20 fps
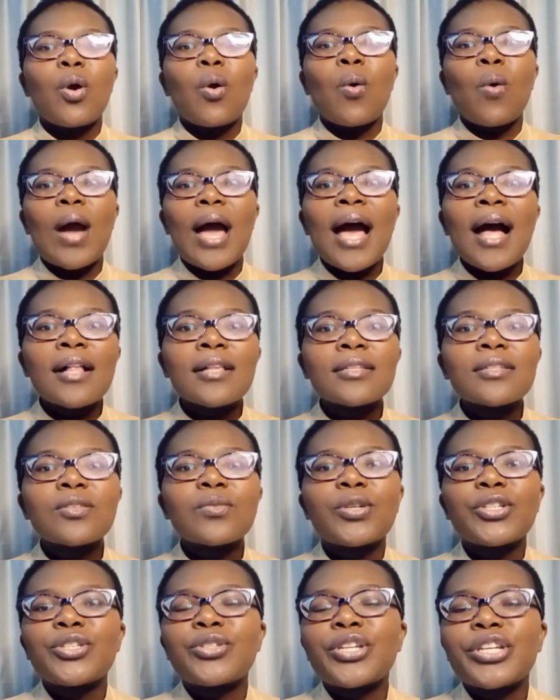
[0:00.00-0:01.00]
Or
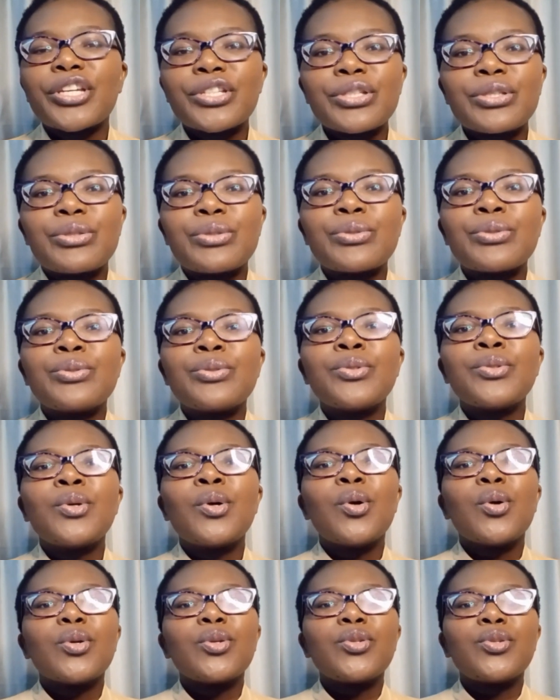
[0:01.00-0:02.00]
else what you can do,
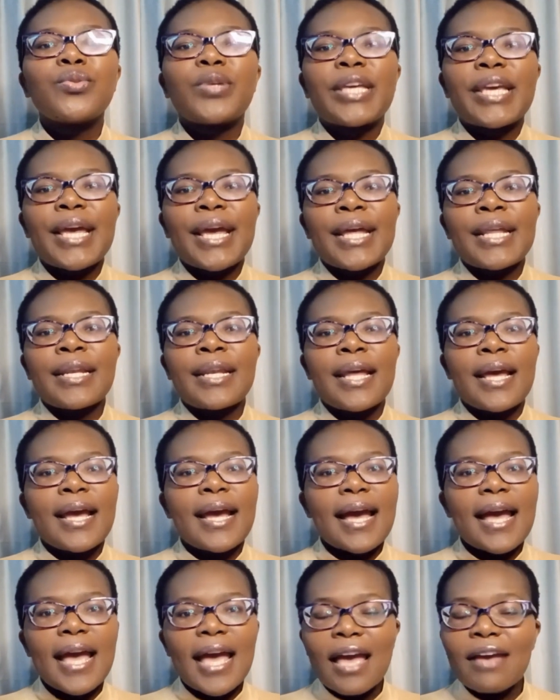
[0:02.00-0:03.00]
you can
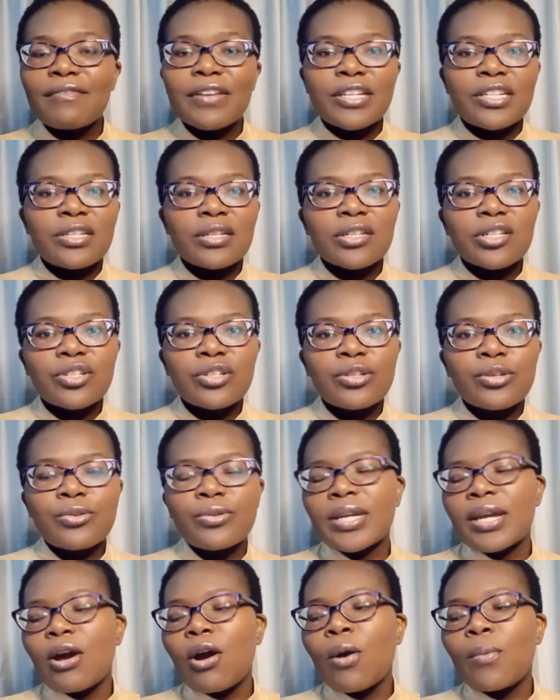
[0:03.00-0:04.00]
have a
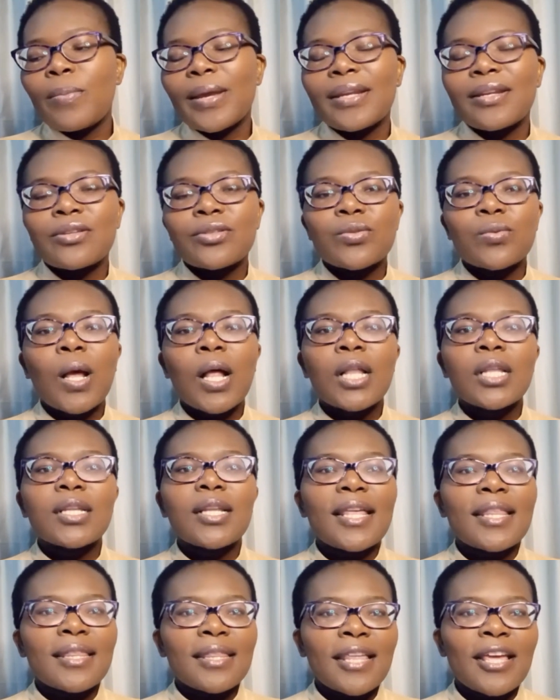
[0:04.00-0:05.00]
dictionary open as
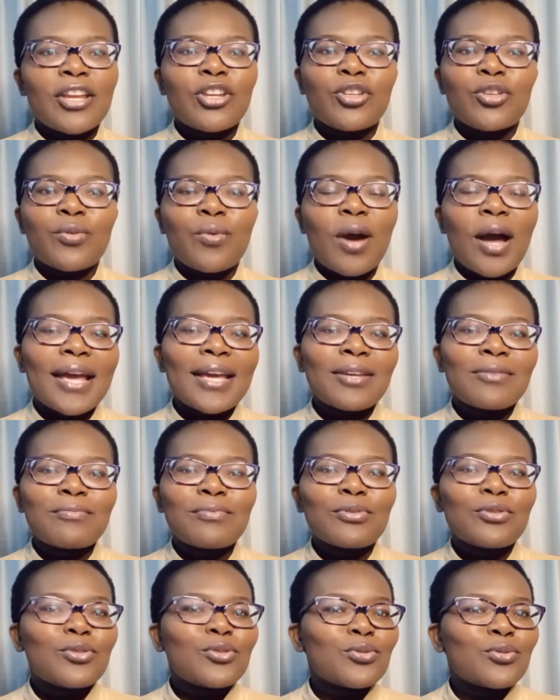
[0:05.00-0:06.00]
well, and then you are
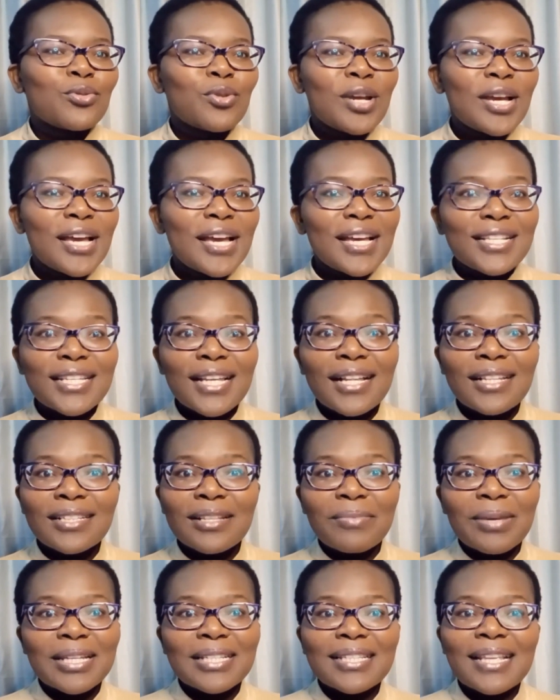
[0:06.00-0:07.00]
able to tell
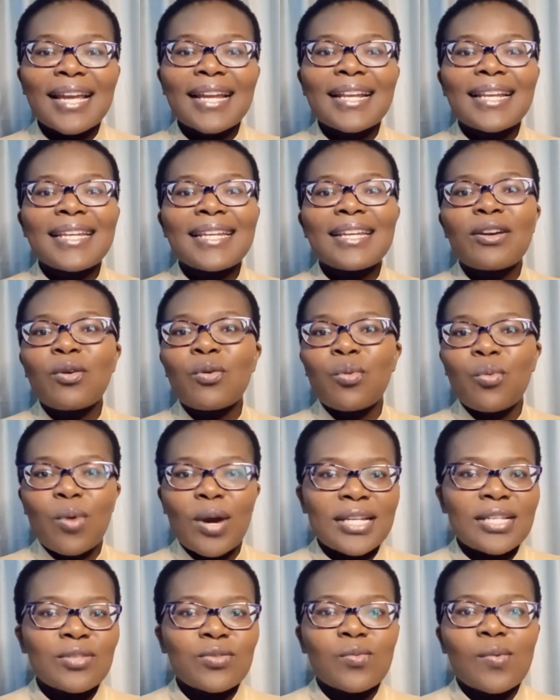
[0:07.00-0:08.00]
them exactly
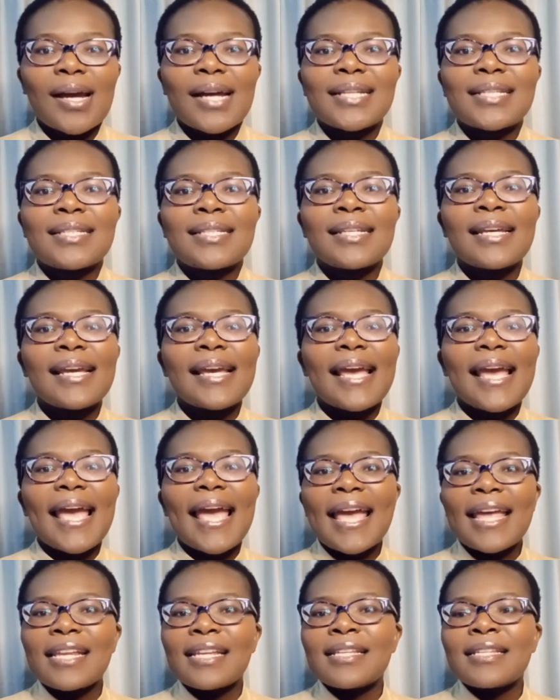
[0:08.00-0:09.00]
what is what
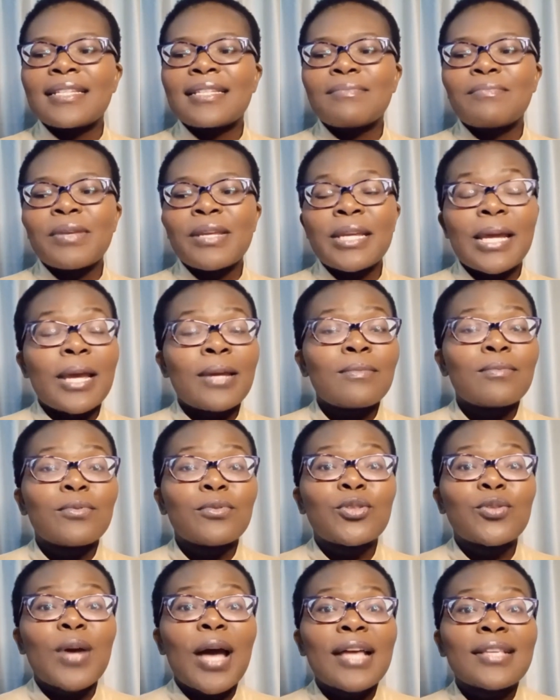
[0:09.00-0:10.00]
and being
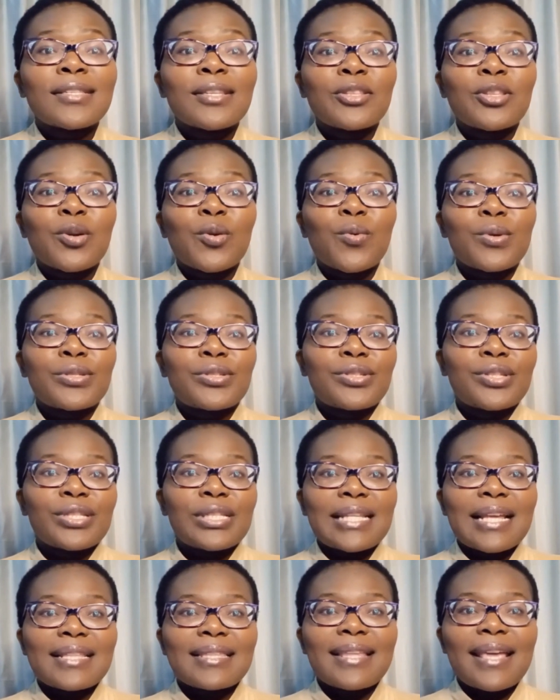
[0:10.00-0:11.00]
able to answer the
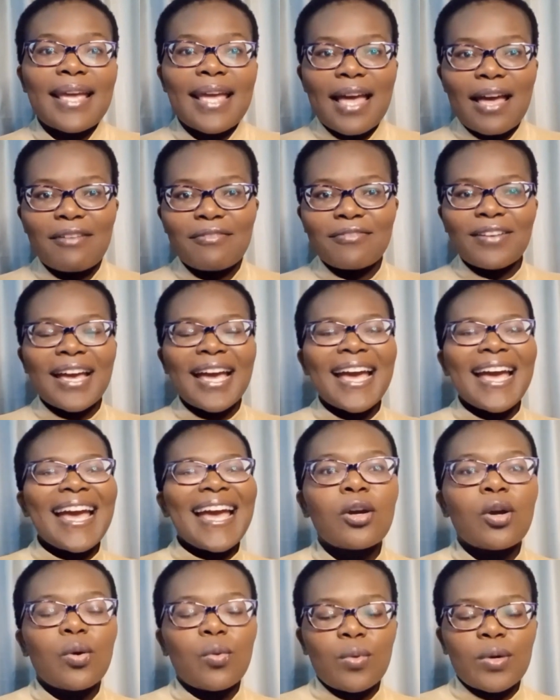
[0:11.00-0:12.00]
questions that they have.
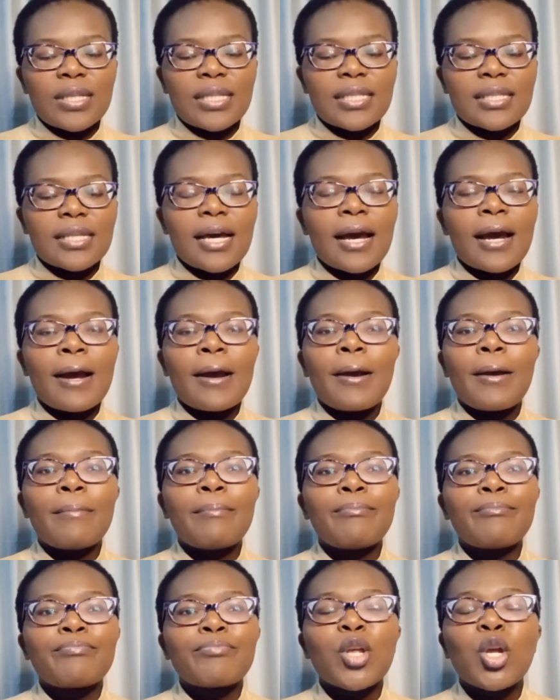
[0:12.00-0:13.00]
With
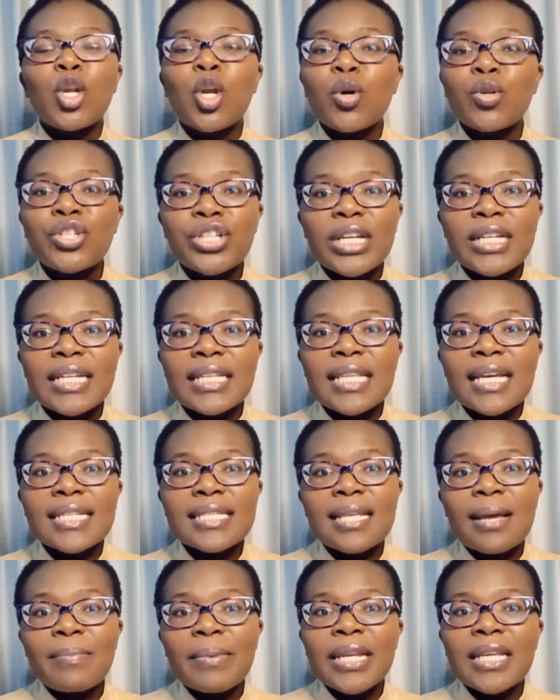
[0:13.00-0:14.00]
load shedding that
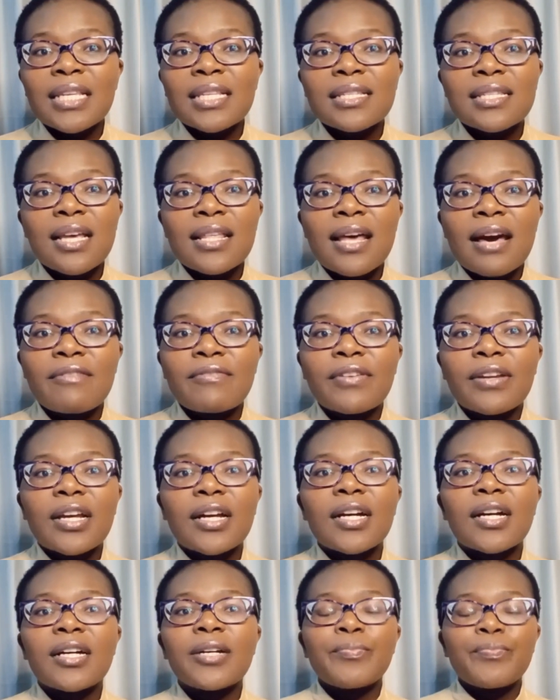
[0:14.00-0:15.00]
is happening in South
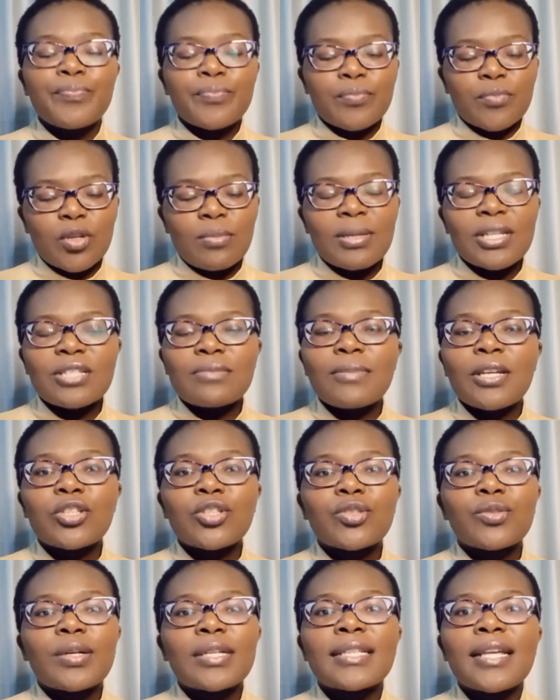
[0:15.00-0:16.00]
Africa, you must make
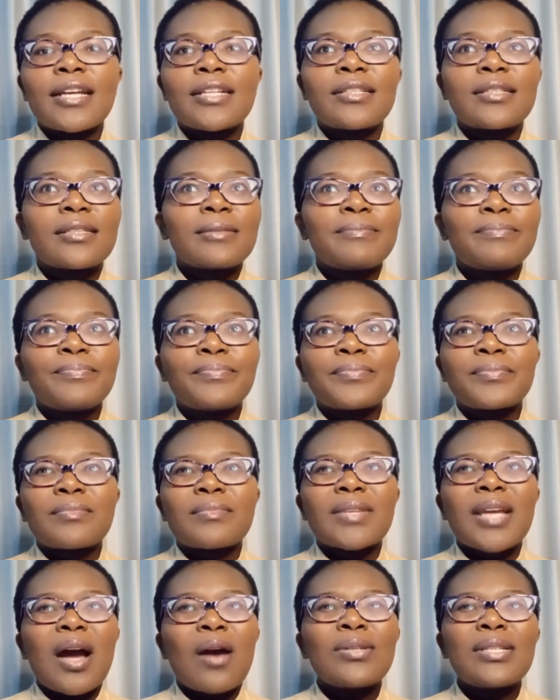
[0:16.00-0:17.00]
sure that,
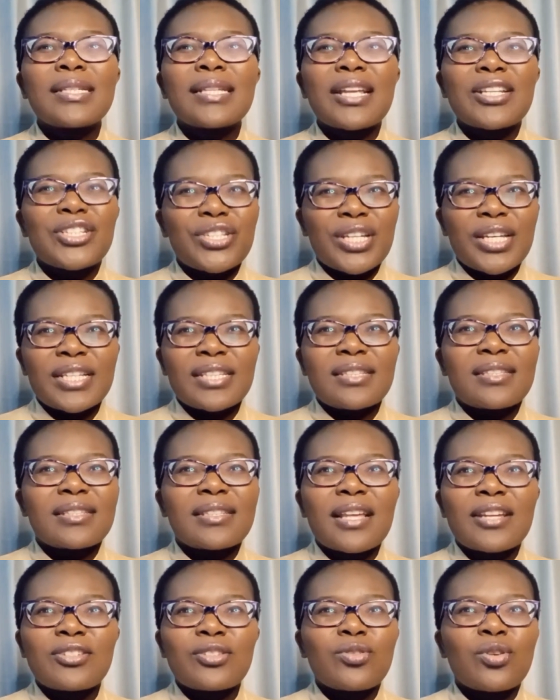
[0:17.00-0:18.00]
I would
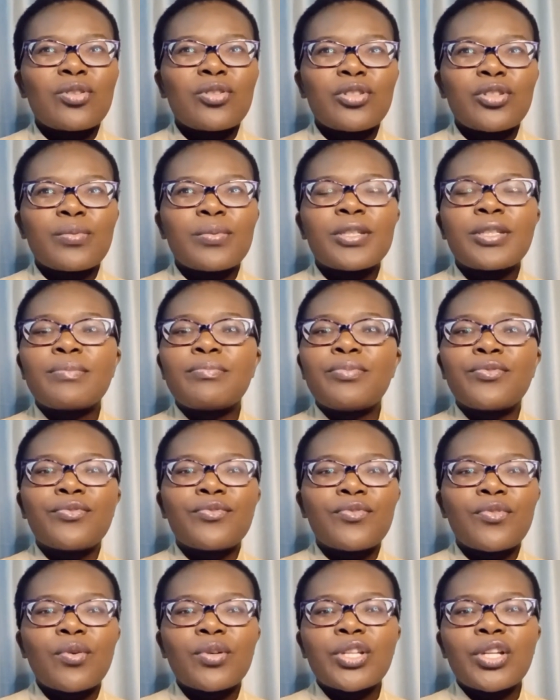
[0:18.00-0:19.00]
suggest that don't do it
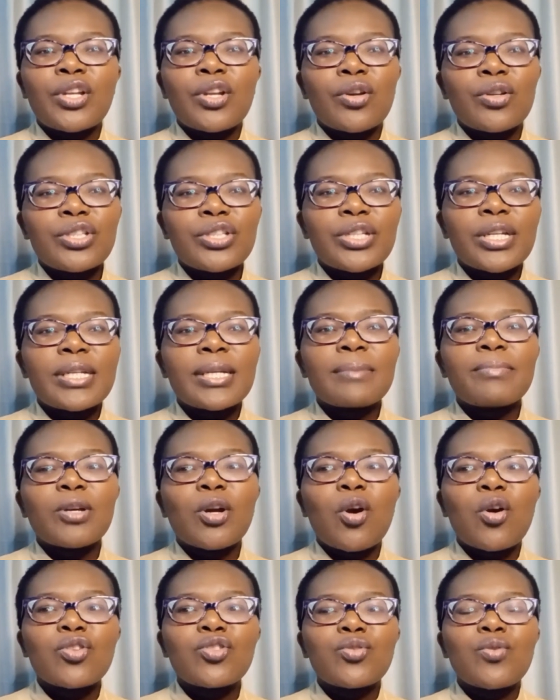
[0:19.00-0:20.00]
before the load shedding,
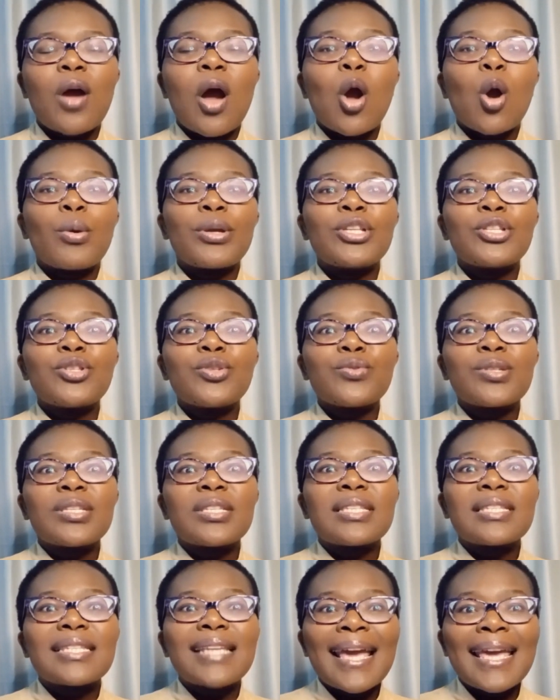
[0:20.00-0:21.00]
because you are going to
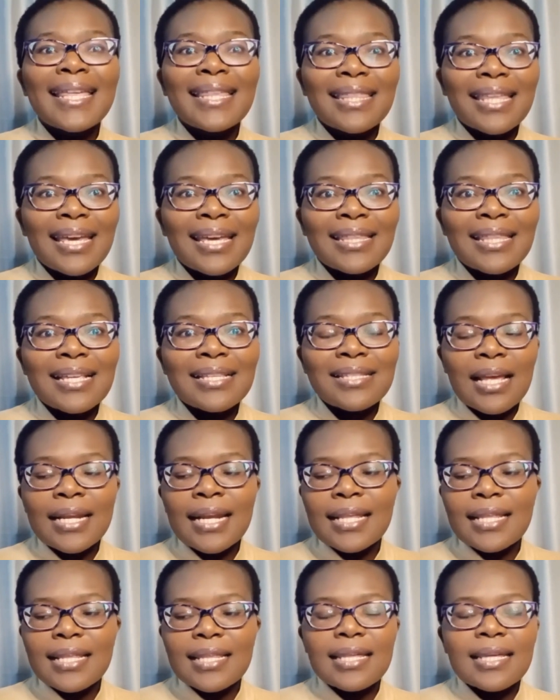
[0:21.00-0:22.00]
stay there. That's
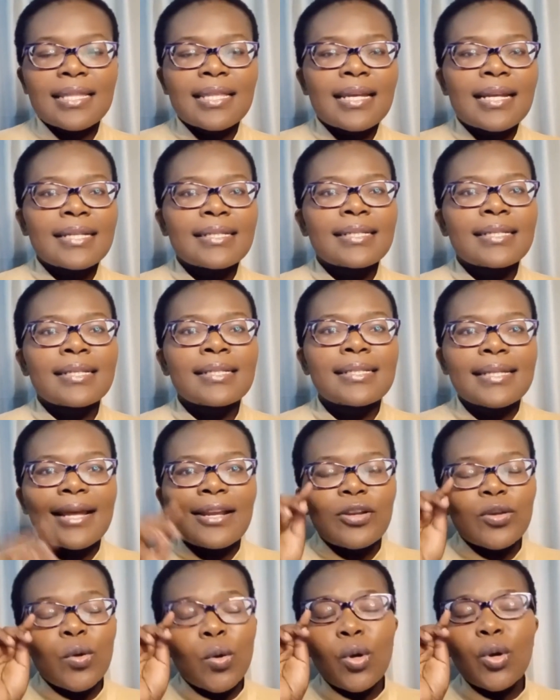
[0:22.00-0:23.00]
another thing that I didn't
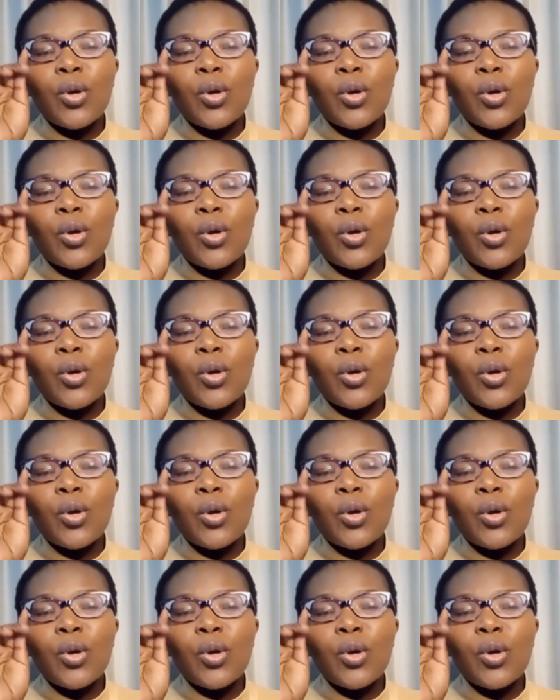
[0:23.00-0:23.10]
tell you.